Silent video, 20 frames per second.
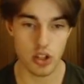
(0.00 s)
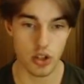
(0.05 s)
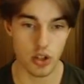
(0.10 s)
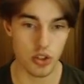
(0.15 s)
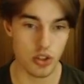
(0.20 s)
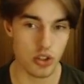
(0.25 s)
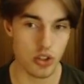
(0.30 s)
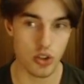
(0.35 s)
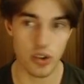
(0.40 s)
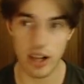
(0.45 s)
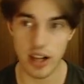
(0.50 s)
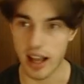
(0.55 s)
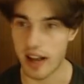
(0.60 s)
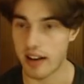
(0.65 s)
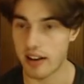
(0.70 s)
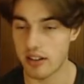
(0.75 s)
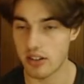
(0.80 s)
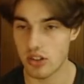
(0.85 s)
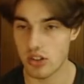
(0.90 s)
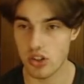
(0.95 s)
a good score
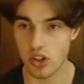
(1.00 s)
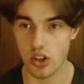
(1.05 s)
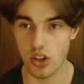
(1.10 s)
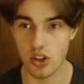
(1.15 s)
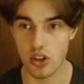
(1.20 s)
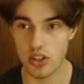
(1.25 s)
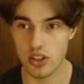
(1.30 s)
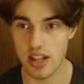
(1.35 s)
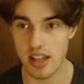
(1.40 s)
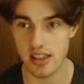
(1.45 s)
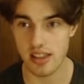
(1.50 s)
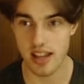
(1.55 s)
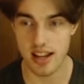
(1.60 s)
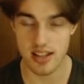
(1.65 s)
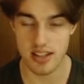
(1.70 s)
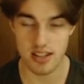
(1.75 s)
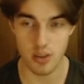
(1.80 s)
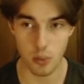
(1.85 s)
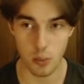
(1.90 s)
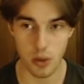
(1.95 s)
again. So
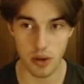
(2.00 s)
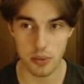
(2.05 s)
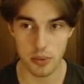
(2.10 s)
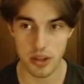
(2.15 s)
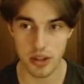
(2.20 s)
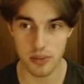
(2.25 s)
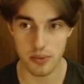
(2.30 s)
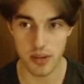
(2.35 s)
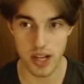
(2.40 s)
10,000 well within